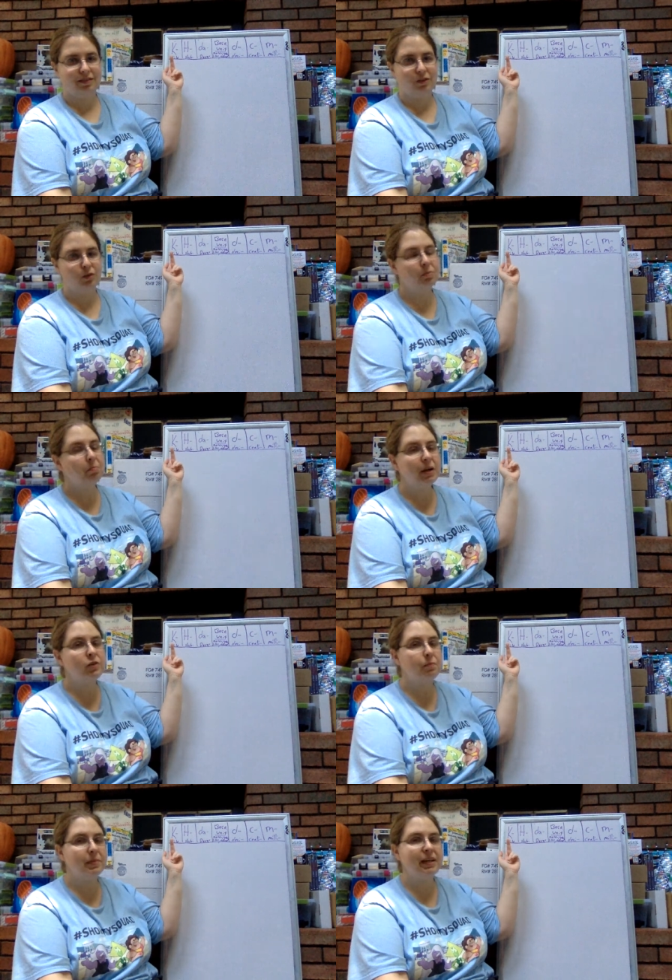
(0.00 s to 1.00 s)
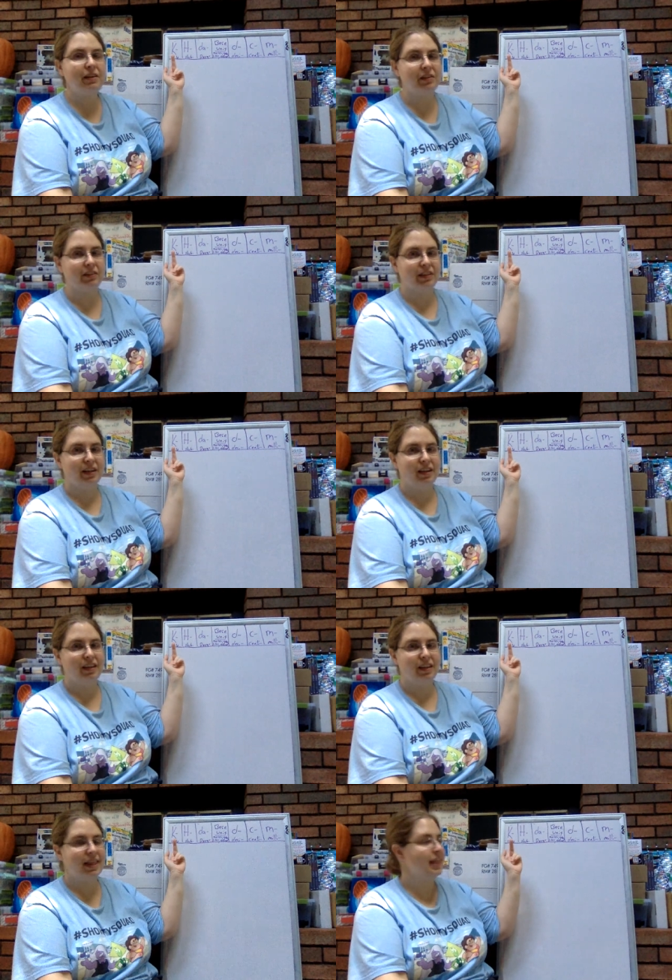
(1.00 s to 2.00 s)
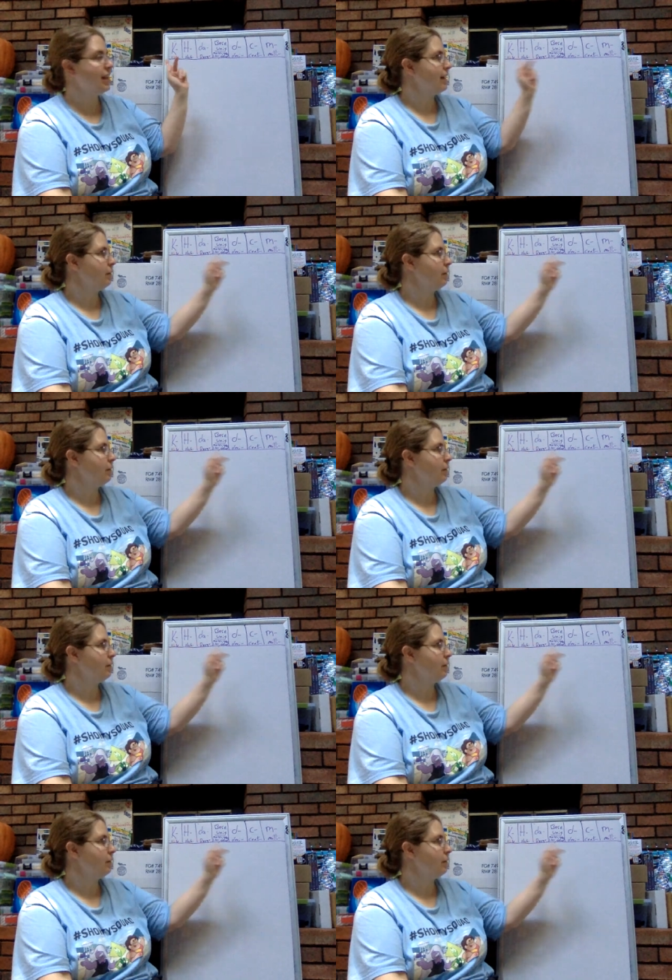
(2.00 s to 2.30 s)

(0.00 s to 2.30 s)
Those are much bigger than